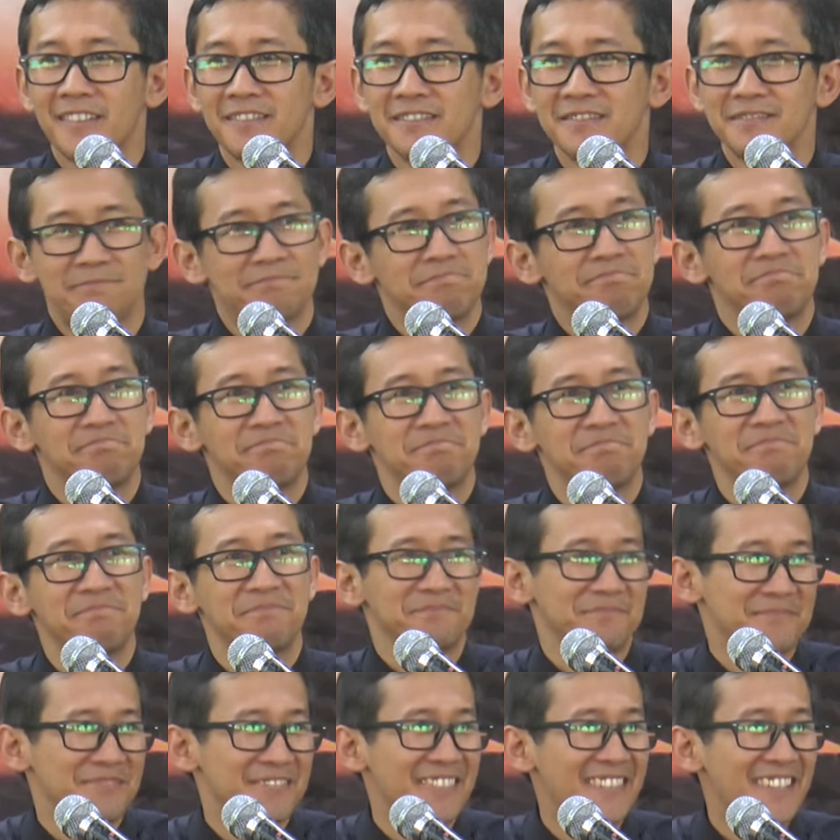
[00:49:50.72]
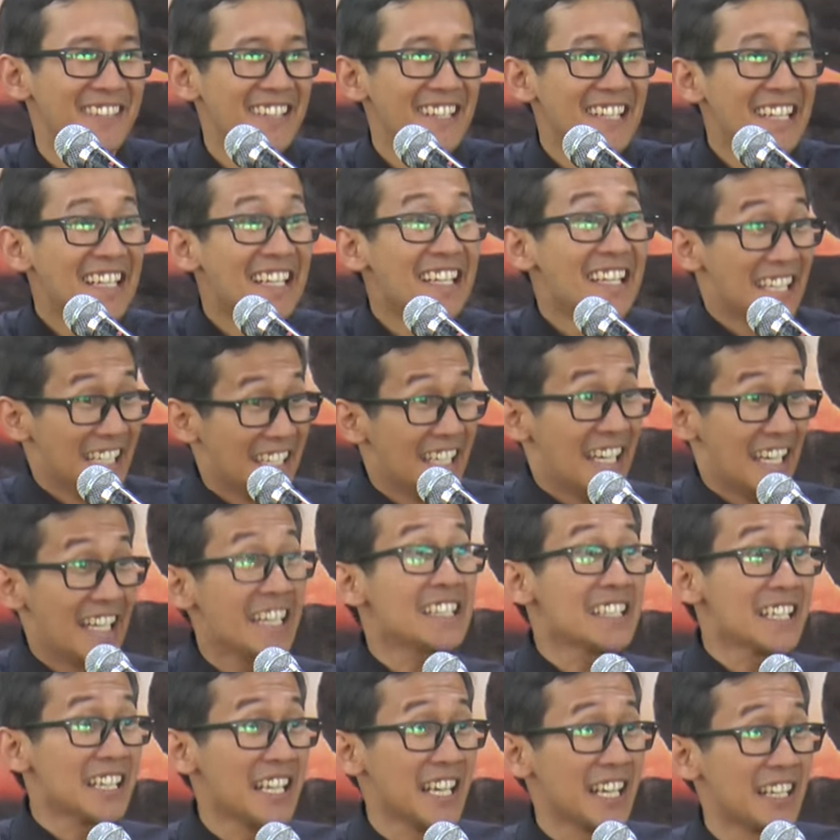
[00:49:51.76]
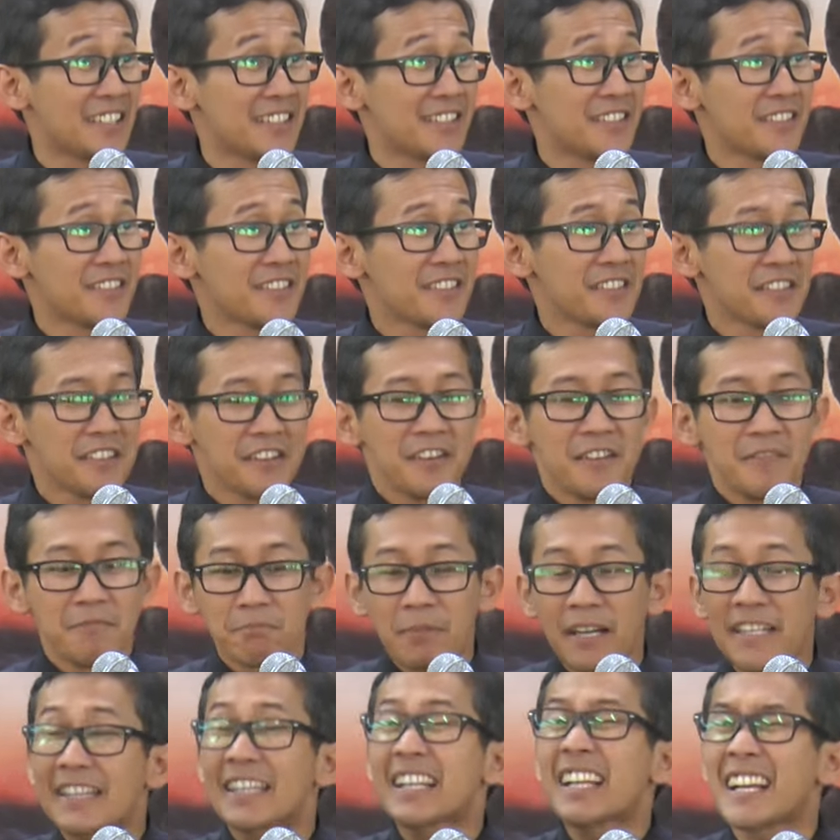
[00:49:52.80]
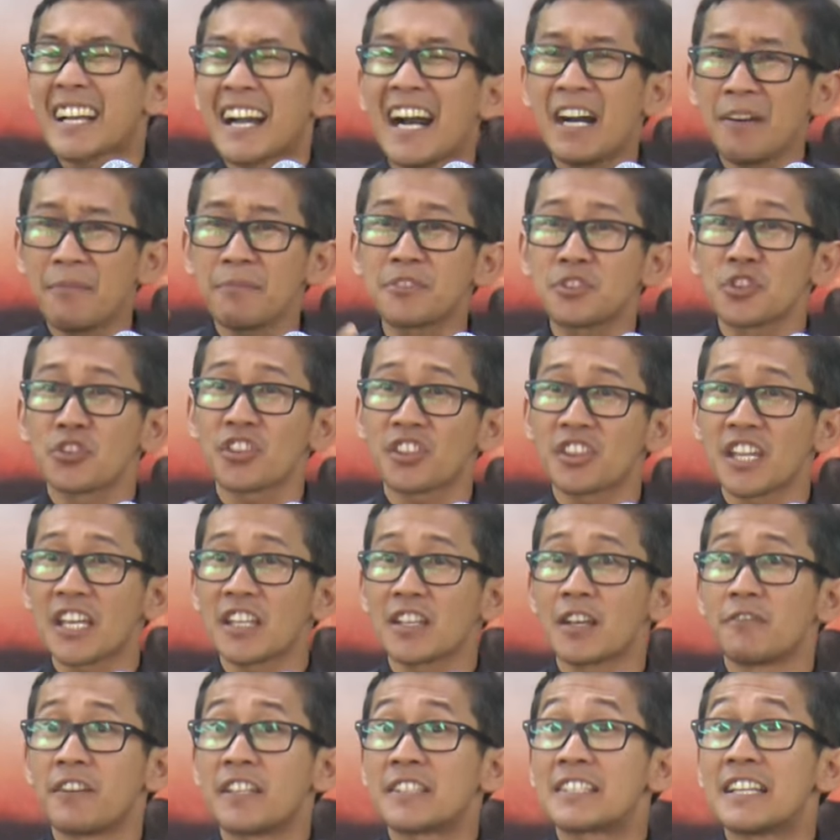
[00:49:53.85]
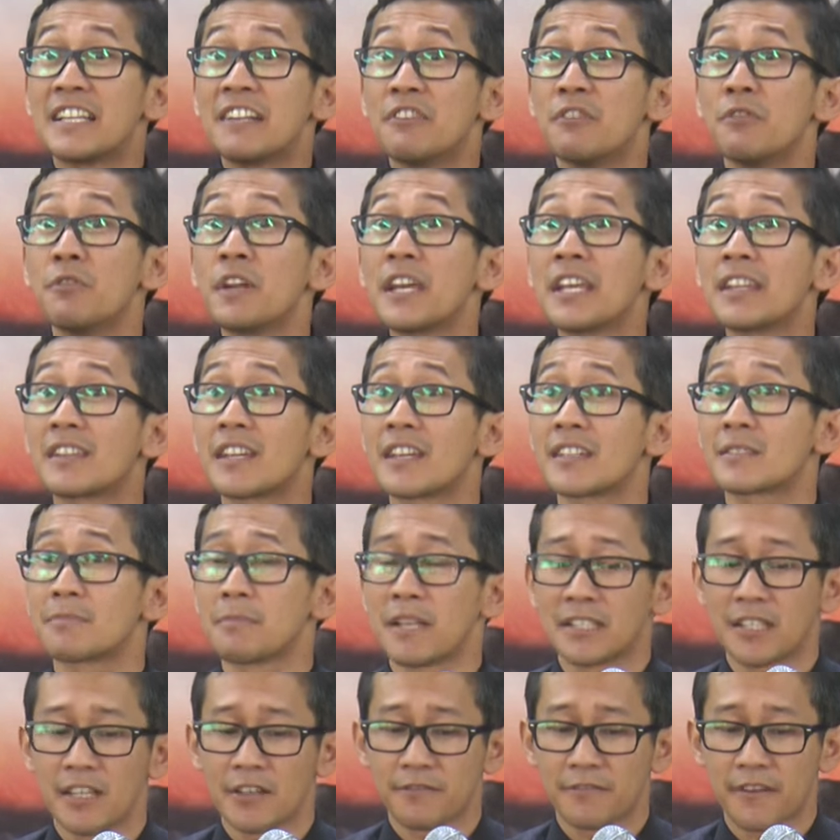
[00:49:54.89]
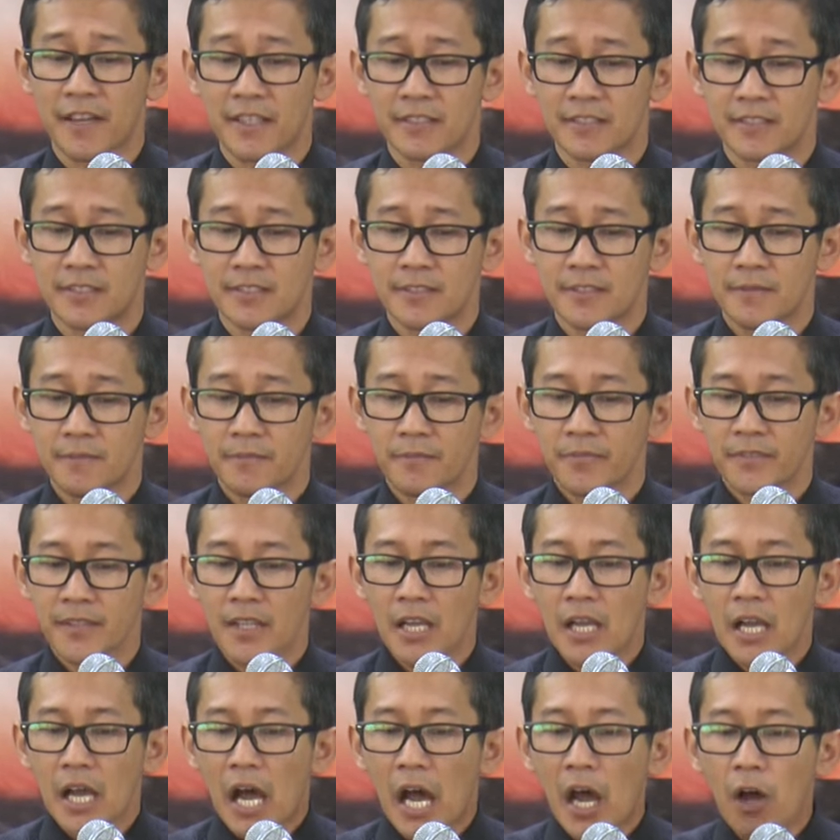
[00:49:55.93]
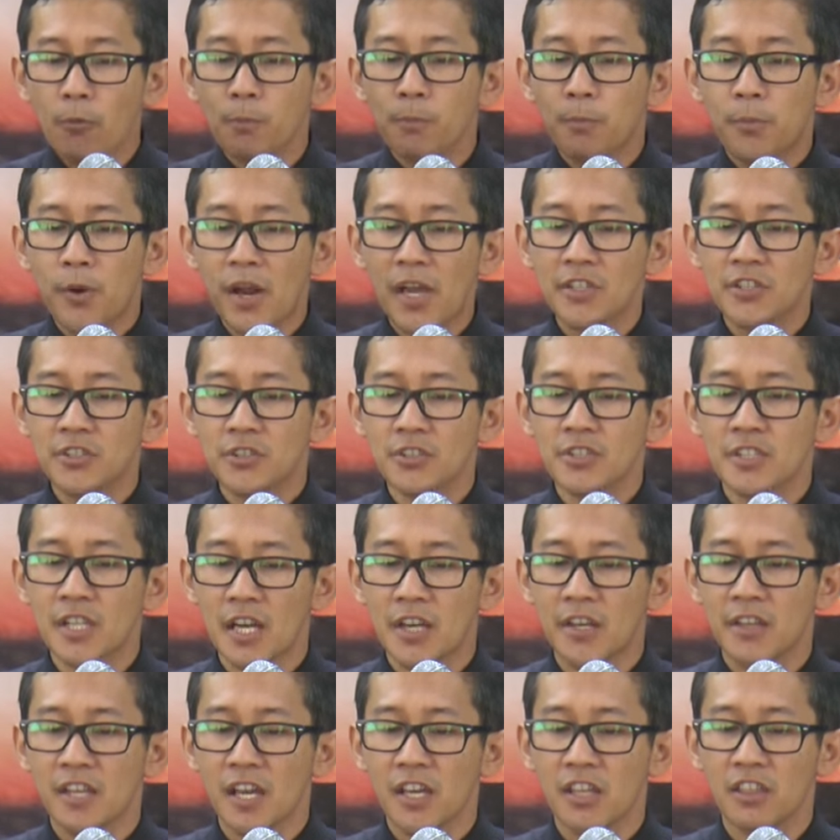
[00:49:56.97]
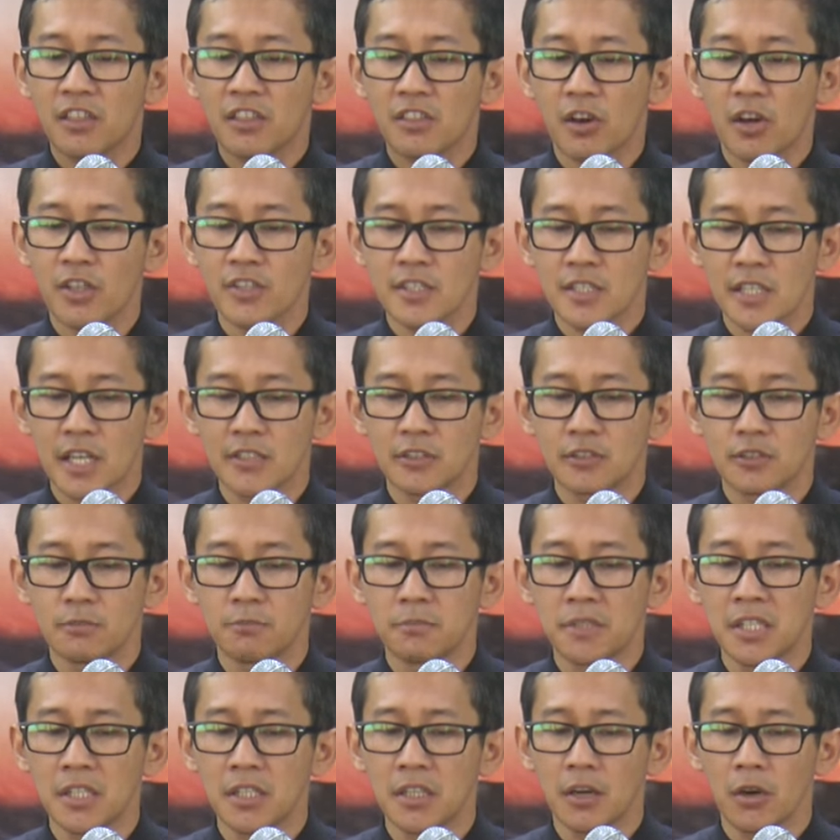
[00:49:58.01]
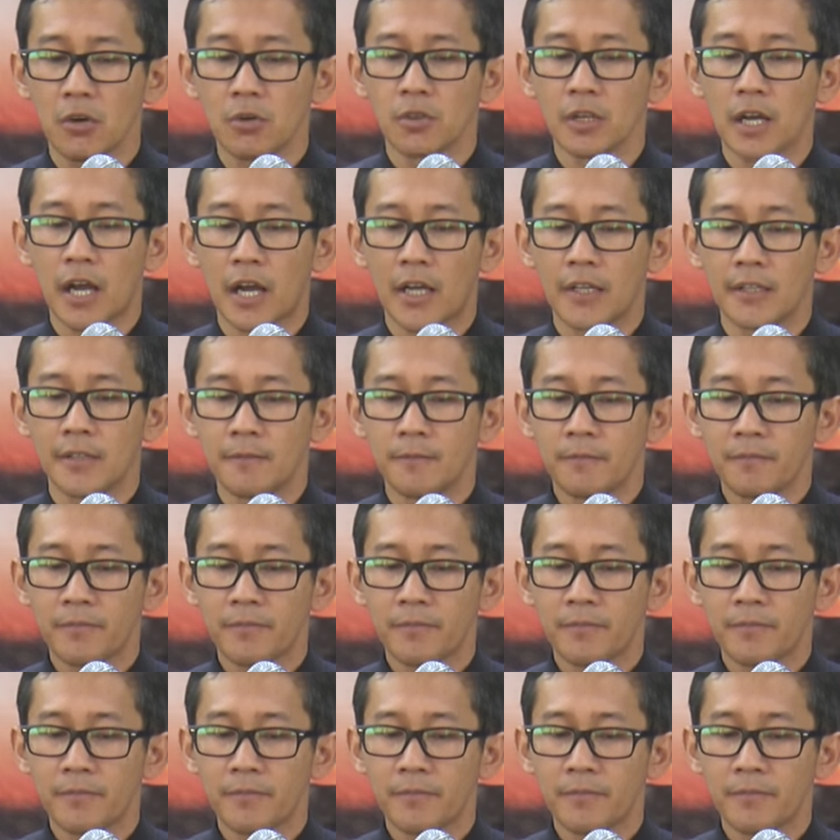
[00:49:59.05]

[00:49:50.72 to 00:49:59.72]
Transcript: Mm, isn't it? But come to think of it, read this, my dear friends. How precious are thy thoughts unto me, O God.